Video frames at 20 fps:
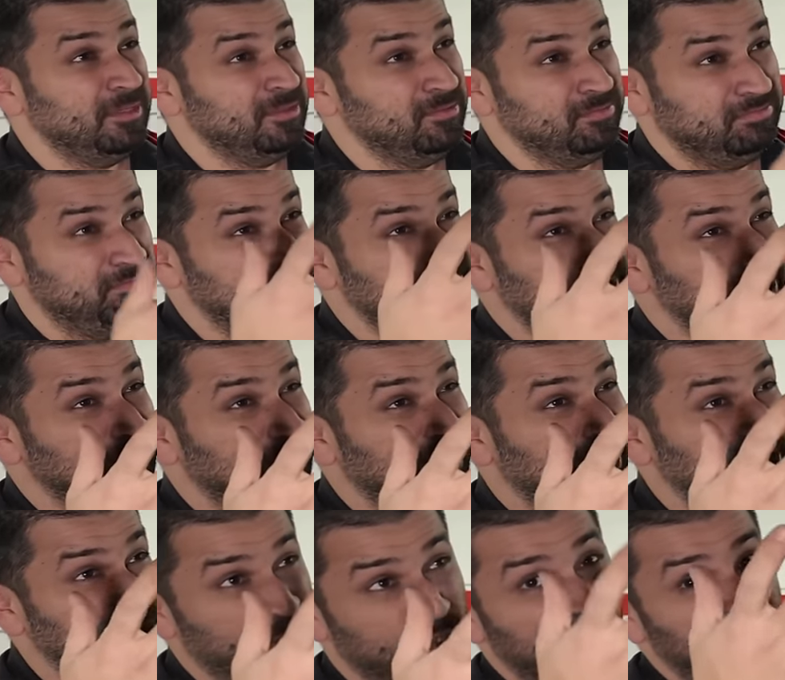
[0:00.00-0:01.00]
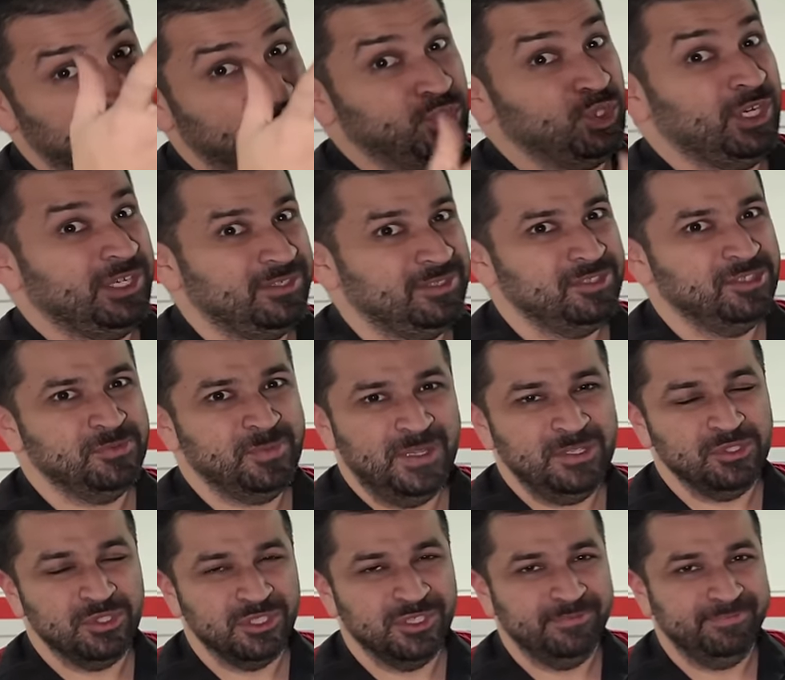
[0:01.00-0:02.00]
They're, they're like a truck-truck
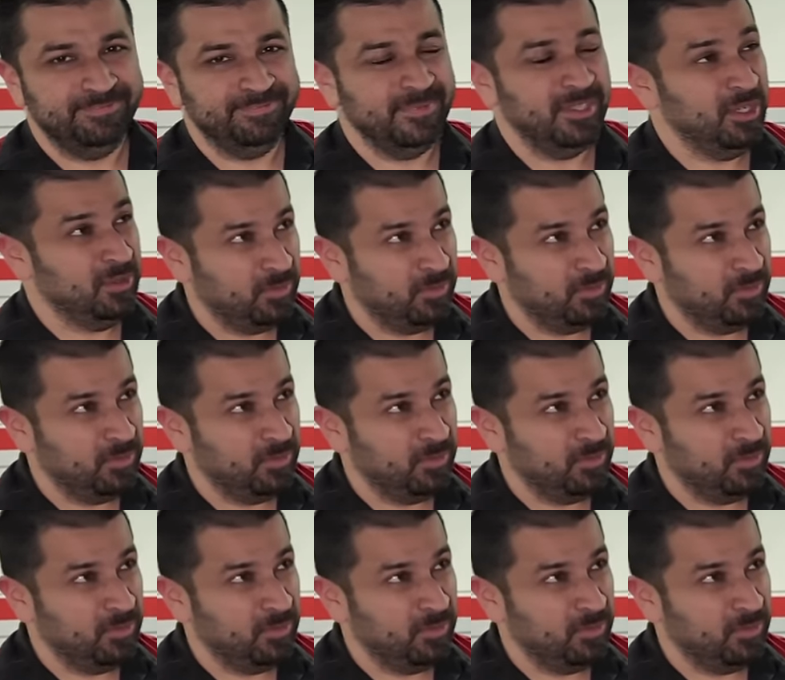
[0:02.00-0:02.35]
suspension.